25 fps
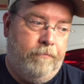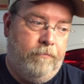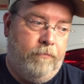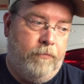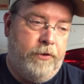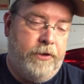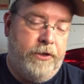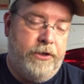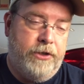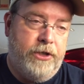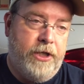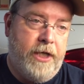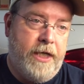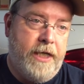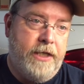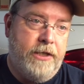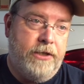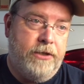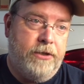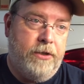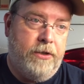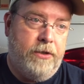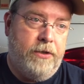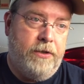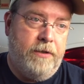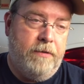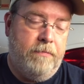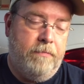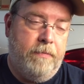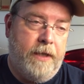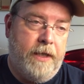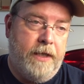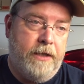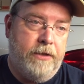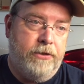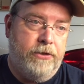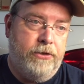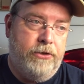with a chainsaw and
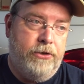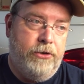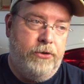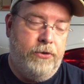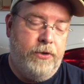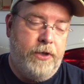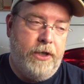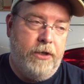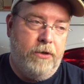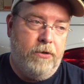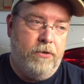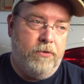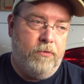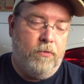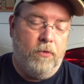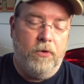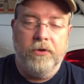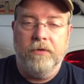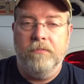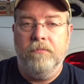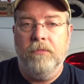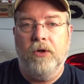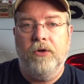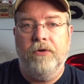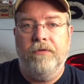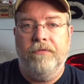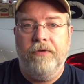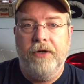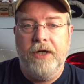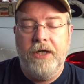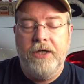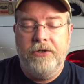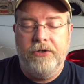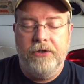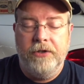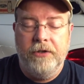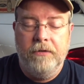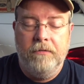about 2 years worth of
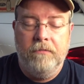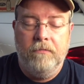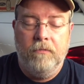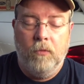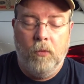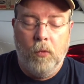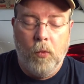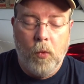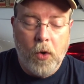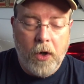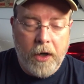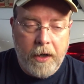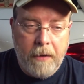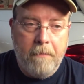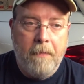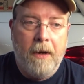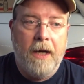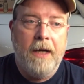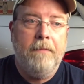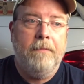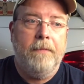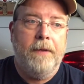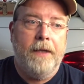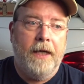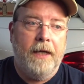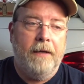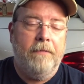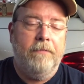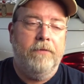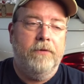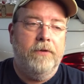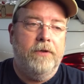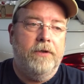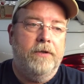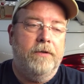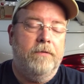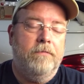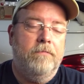motivation, one might be able
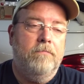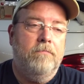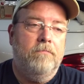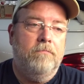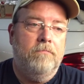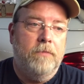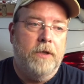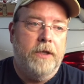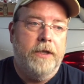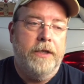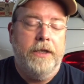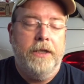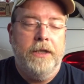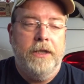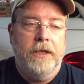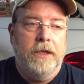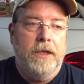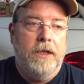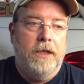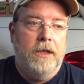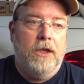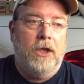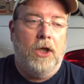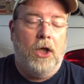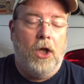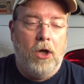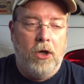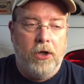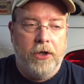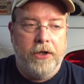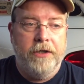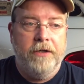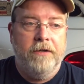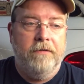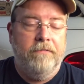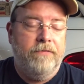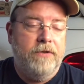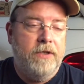to log
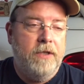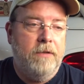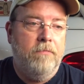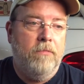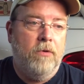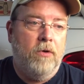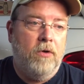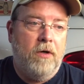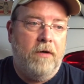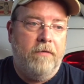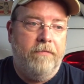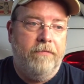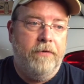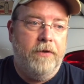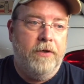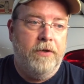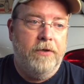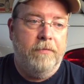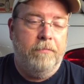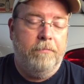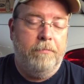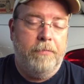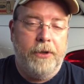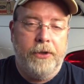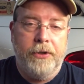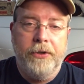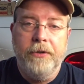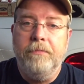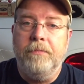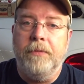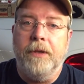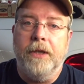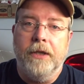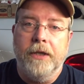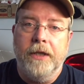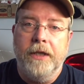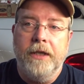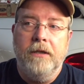enough timber off there to build a
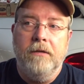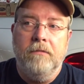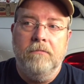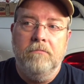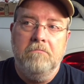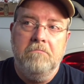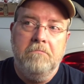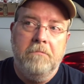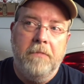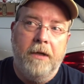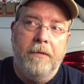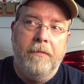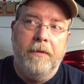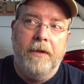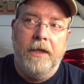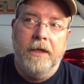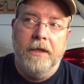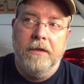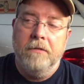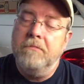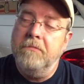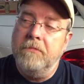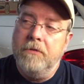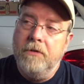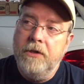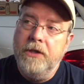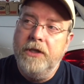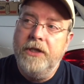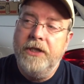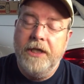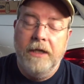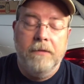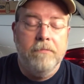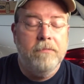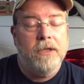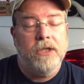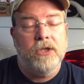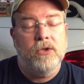building, maybe a
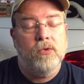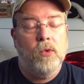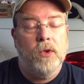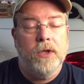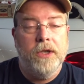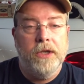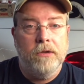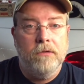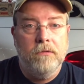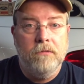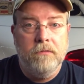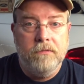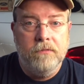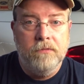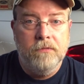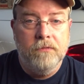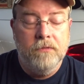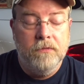10 by 12